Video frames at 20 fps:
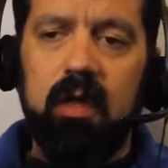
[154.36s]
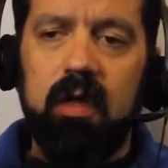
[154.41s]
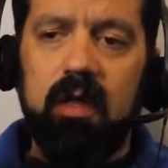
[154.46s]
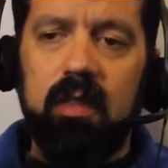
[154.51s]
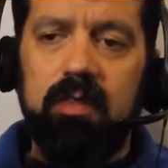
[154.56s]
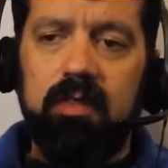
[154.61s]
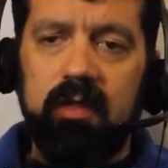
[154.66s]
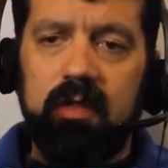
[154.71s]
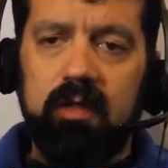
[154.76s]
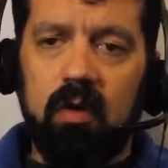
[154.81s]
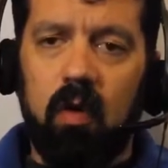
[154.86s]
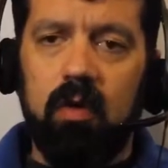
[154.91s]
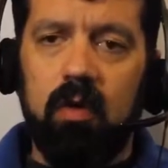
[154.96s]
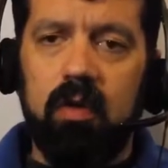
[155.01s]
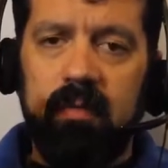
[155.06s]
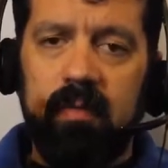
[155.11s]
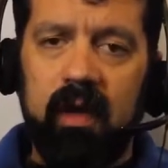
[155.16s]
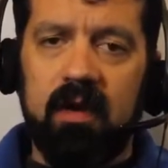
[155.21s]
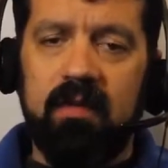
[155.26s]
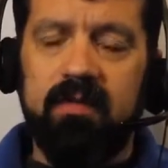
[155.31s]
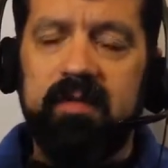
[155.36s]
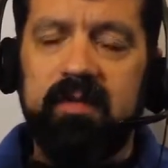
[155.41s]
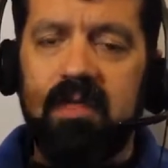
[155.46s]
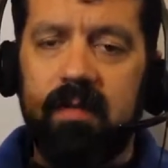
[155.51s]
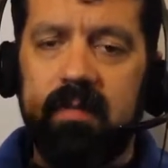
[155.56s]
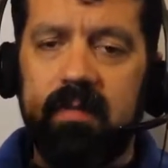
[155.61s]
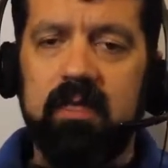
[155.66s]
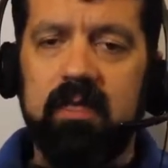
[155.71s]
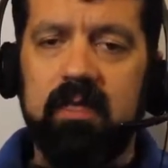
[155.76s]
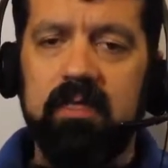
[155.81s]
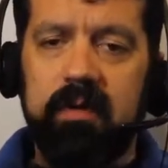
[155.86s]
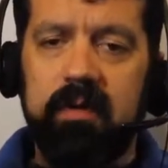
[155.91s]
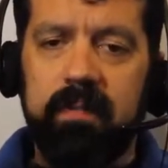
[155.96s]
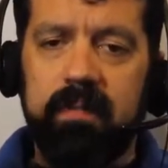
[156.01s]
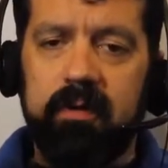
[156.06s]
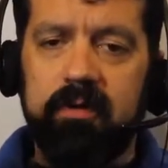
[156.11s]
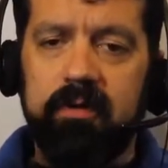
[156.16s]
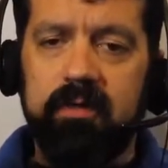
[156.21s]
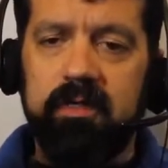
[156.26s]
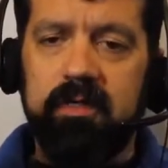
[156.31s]
the total amount of astigmatism in a
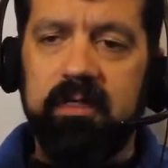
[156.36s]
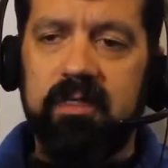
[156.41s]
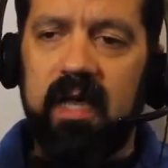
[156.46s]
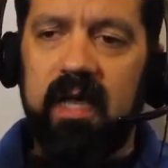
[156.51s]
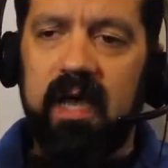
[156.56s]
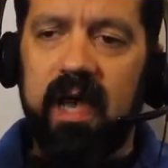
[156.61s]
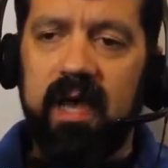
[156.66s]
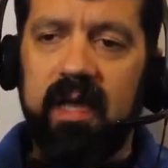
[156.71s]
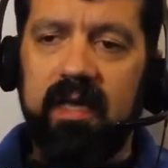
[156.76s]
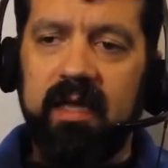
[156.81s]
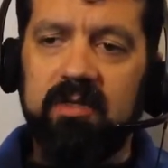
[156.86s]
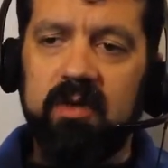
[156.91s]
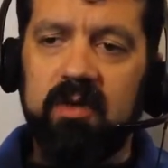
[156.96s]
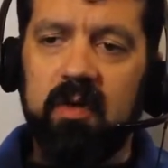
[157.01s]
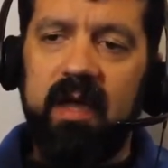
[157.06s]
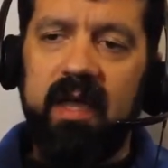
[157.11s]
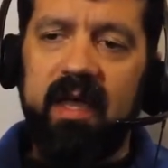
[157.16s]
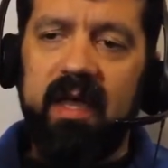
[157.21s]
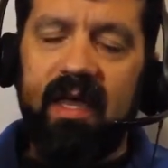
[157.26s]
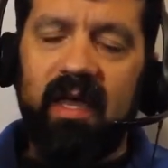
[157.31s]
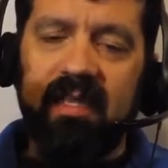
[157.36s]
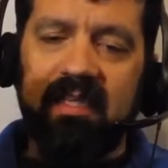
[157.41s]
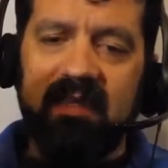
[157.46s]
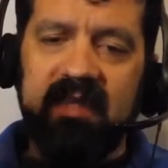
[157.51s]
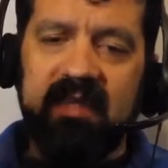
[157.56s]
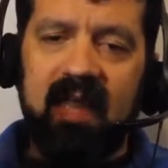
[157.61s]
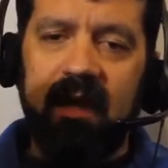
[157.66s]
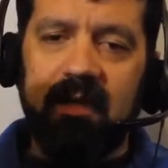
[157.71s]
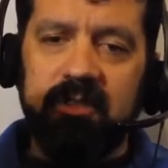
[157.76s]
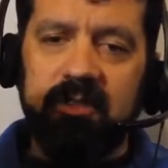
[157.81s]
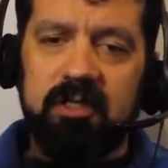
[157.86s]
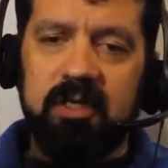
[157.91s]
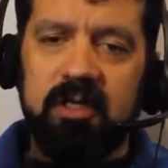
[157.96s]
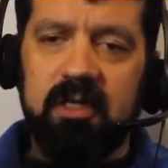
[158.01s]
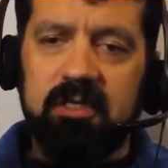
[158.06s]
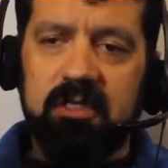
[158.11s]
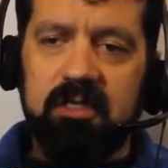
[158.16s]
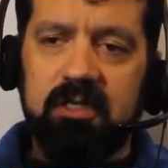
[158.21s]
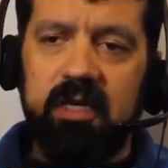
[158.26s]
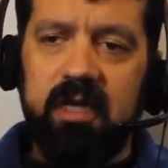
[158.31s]
person's eye. So it's not
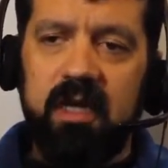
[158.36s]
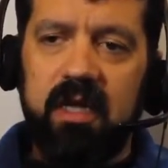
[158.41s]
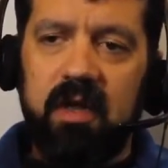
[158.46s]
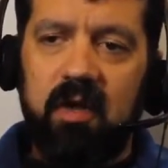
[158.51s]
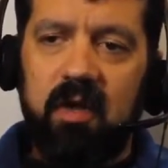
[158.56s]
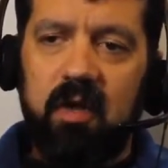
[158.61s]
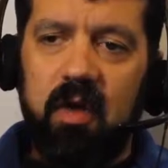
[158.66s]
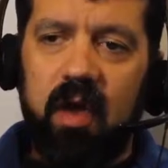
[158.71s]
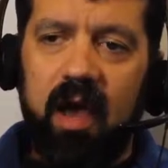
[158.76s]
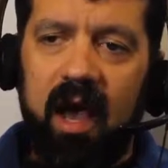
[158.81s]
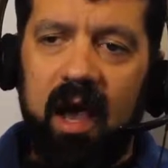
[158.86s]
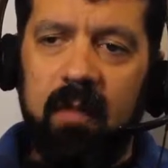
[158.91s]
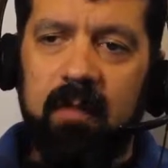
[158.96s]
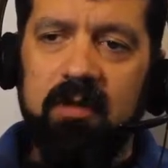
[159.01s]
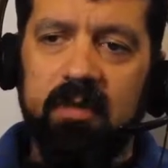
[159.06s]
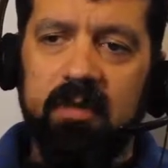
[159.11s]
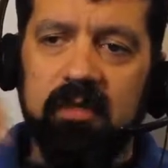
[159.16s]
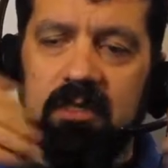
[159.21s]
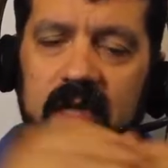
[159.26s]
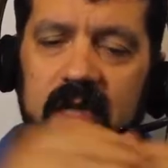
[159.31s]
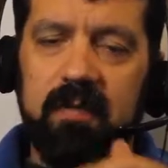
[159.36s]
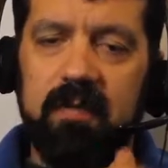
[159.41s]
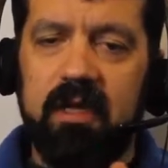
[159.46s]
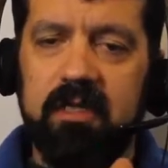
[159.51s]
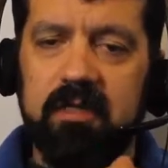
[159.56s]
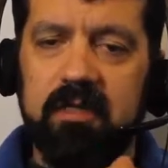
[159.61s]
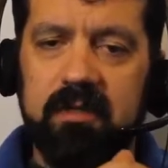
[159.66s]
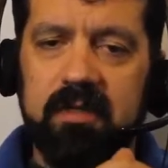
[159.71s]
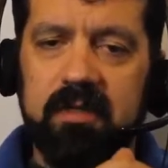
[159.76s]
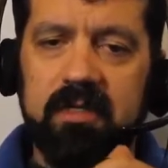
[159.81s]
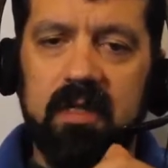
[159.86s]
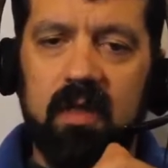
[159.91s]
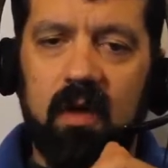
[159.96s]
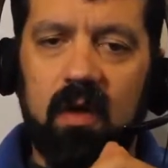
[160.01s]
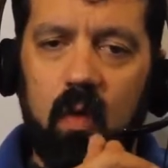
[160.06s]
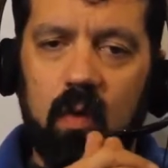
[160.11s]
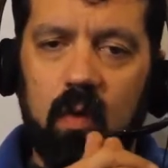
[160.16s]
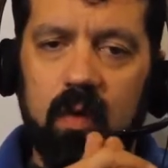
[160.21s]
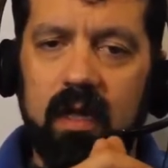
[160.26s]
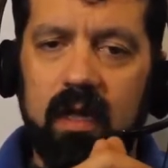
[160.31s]
just how much astigmatism is in the
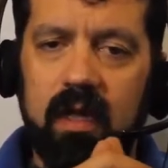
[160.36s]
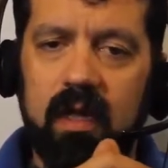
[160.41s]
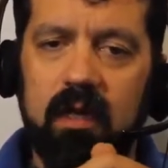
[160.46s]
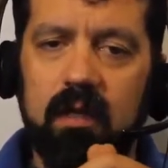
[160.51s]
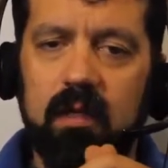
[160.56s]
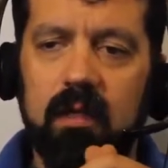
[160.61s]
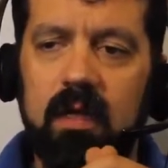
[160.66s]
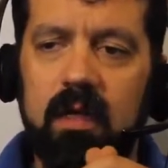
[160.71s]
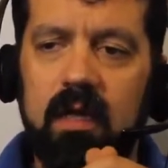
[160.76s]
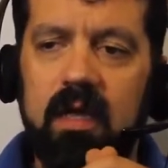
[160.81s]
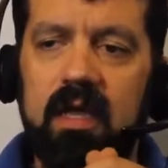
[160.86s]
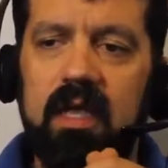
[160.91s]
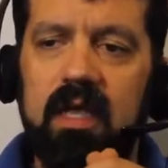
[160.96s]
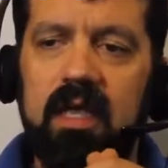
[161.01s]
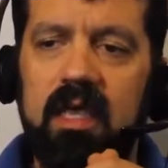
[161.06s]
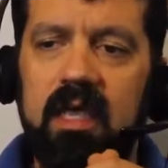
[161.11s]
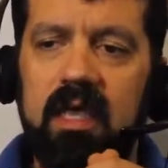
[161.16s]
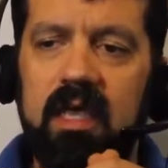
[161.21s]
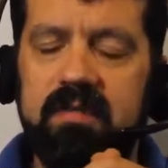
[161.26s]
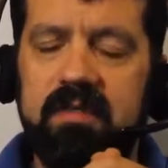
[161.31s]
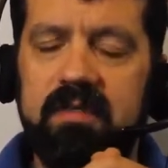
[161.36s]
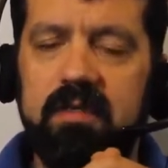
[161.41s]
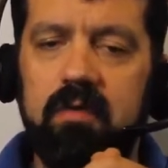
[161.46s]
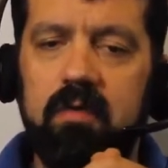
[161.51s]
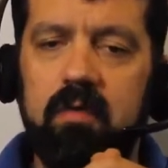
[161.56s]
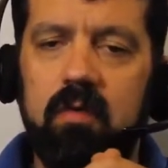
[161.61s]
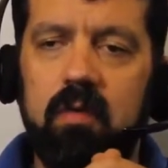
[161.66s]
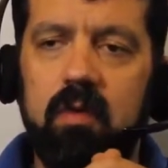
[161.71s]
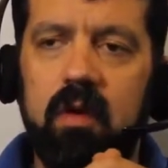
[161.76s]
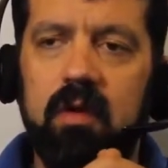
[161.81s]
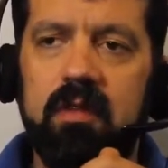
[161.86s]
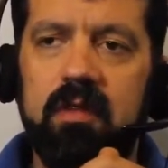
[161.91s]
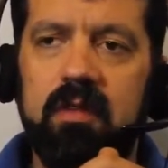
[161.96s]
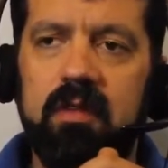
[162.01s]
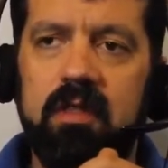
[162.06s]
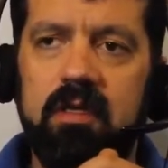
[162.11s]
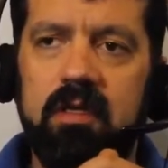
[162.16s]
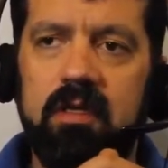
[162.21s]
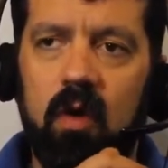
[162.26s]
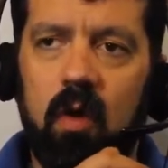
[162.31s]
cornea gives you
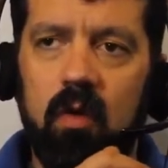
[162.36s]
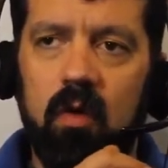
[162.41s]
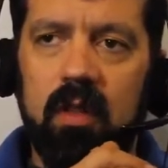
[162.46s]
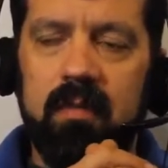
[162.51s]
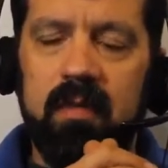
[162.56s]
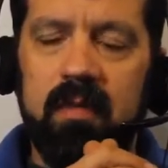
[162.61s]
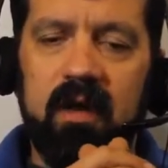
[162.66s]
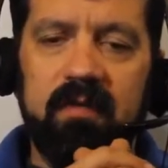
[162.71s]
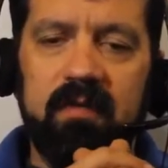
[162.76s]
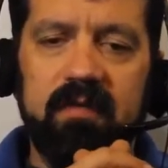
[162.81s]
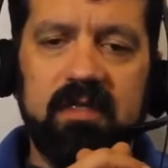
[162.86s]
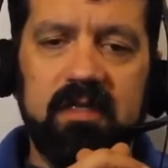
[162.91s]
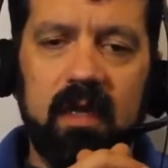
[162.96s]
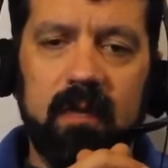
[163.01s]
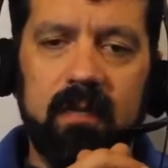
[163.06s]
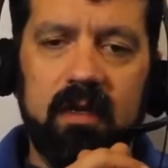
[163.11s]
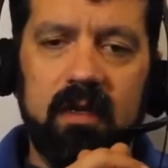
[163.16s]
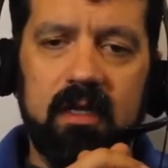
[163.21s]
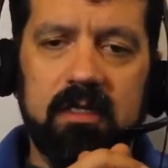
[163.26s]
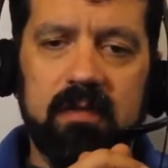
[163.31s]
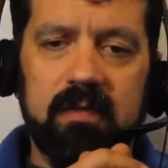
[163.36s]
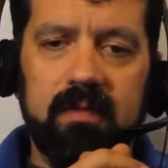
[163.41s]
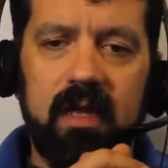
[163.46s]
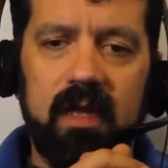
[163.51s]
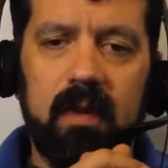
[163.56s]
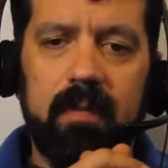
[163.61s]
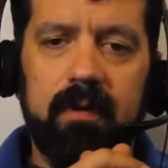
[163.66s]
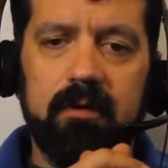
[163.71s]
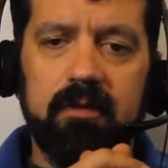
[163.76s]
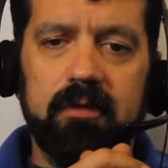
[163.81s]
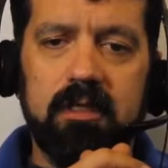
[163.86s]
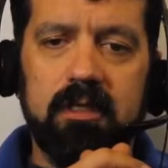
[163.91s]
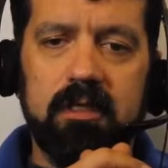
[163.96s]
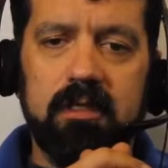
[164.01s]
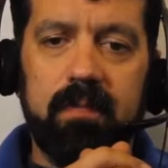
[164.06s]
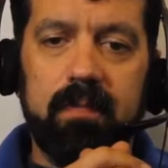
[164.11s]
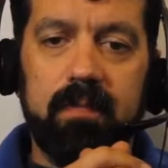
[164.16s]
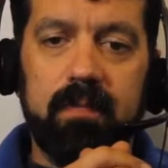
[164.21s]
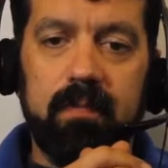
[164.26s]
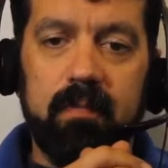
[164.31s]
the total amount of astigmatism in a person's
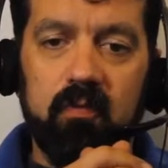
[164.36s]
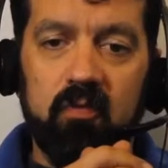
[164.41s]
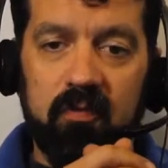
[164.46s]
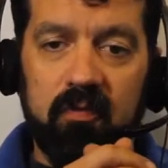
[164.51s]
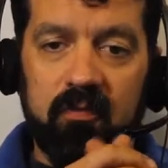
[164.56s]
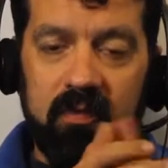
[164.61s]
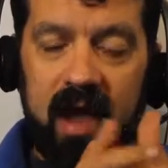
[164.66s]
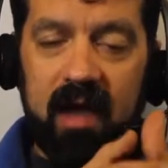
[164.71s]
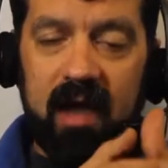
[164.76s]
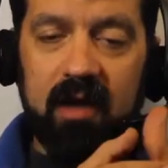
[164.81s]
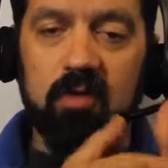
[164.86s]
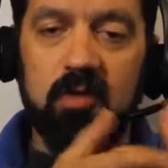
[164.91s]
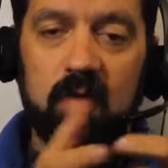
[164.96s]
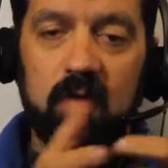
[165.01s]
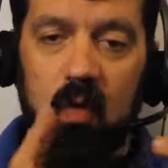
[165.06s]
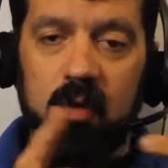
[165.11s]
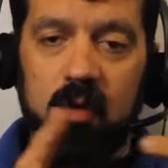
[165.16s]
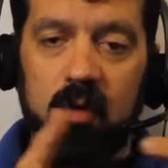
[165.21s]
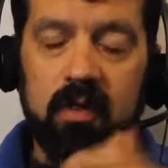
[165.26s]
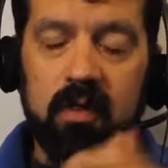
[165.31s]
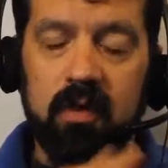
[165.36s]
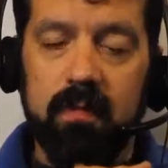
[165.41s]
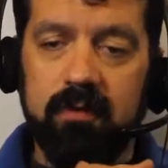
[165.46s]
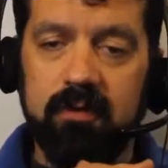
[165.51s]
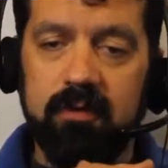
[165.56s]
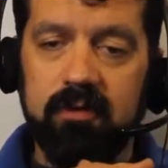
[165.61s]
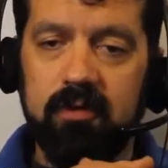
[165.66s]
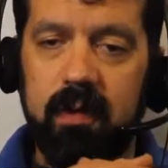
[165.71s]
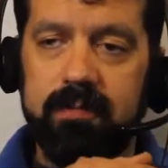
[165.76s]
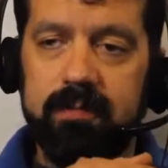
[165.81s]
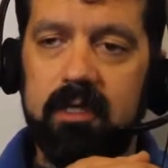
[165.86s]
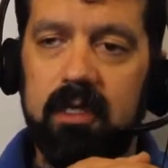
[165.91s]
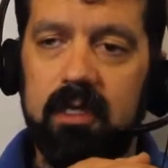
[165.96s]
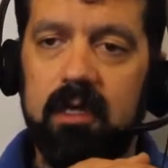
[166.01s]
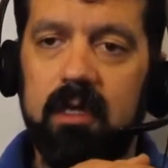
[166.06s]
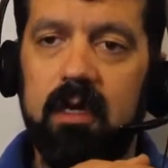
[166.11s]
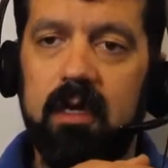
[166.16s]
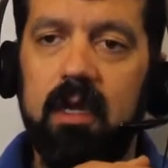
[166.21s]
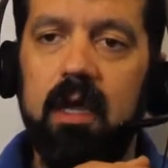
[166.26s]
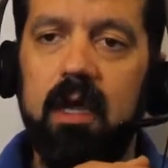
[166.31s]
refraction or in their
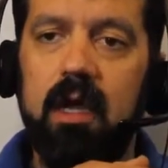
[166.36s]
prescription.